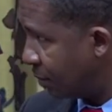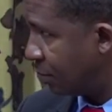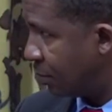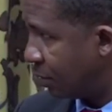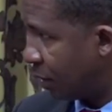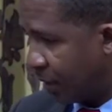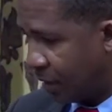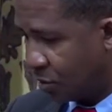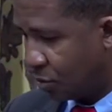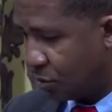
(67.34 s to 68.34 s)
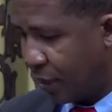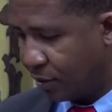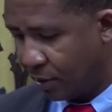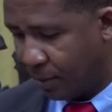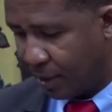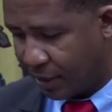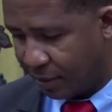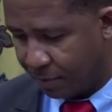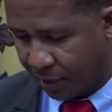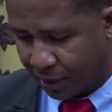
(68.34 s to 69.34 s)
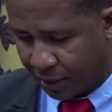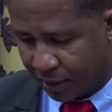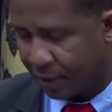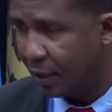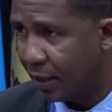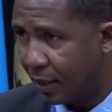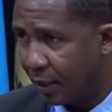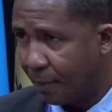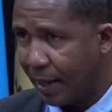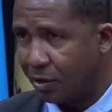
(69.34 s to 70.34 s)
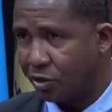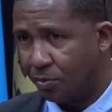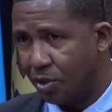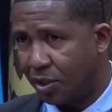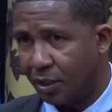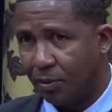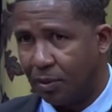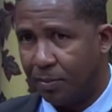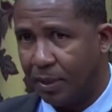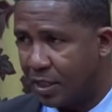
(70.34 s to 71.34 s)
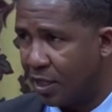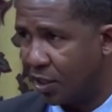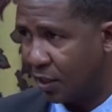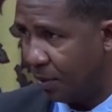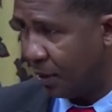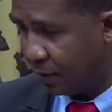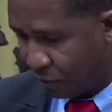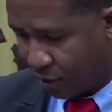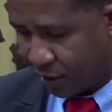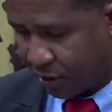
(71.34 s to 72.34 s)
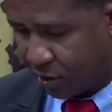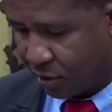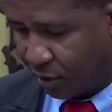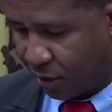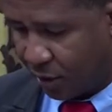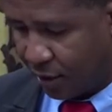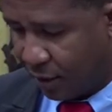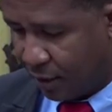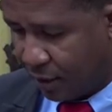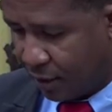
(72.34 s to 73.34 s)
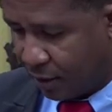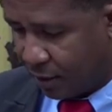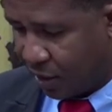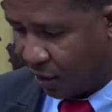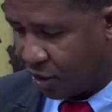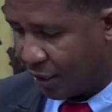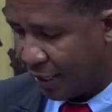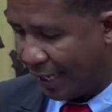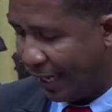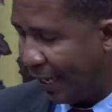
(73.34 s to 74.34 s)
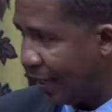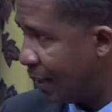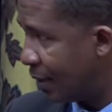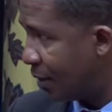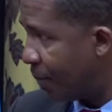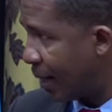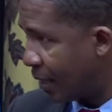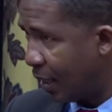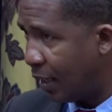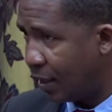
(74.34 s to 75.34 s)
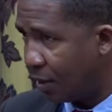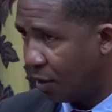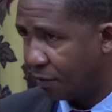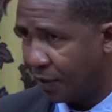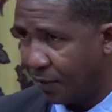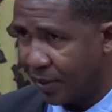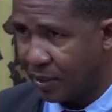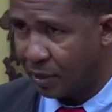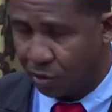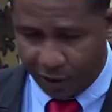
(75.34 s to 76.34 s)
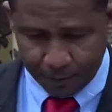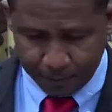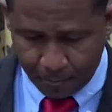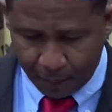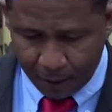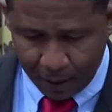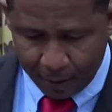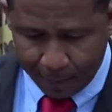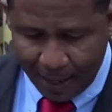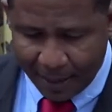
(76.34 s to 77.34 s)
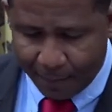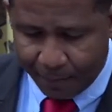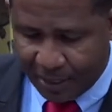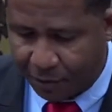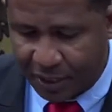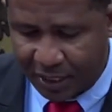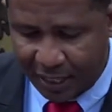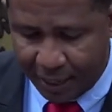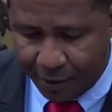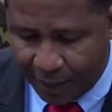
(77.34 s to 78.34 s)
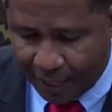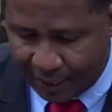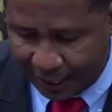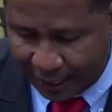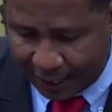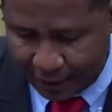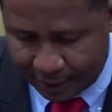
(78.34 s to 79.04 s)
not bother to go down to the bottom because my contribution will essentially be focused on Section A or Part A of the resolution. Madam President, the reason I read it again